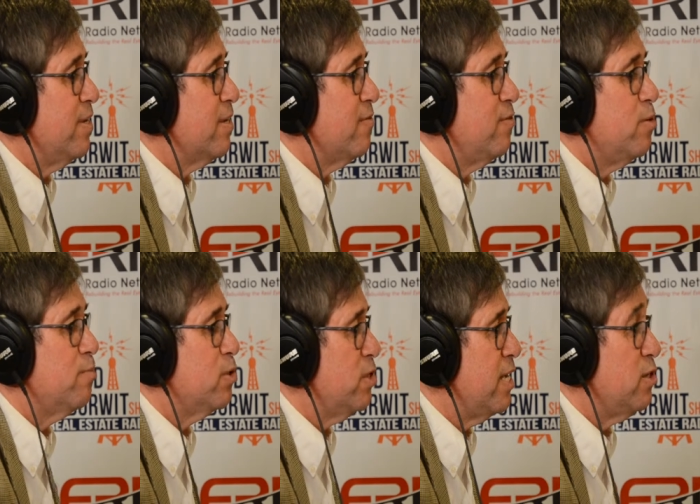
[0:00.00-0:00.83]
like a few
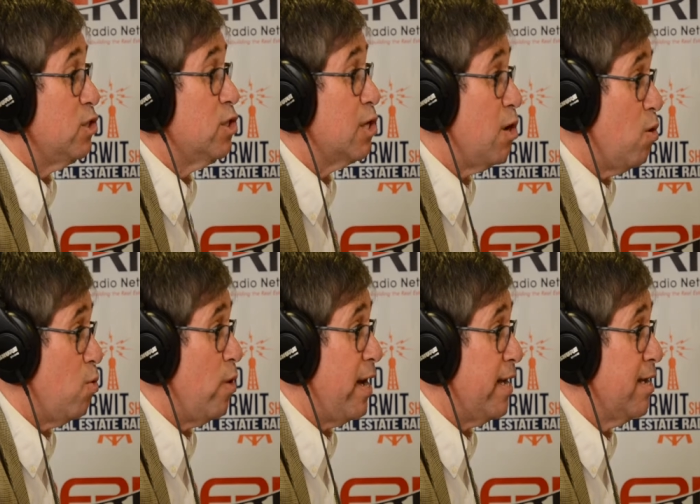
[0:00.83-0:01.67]
percent just to go
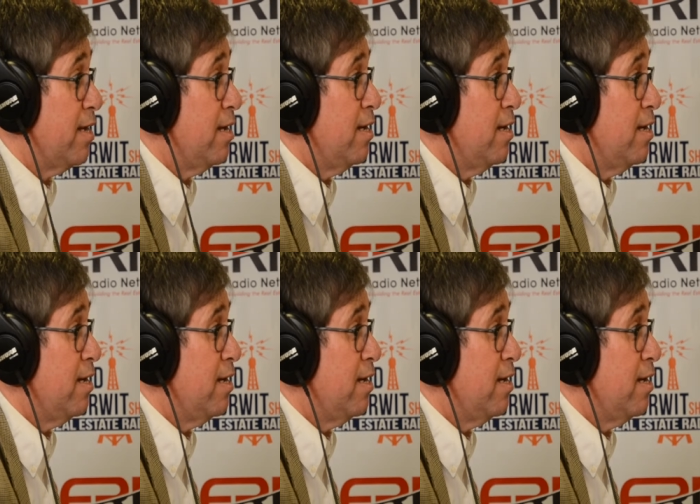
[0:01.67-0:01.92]
away.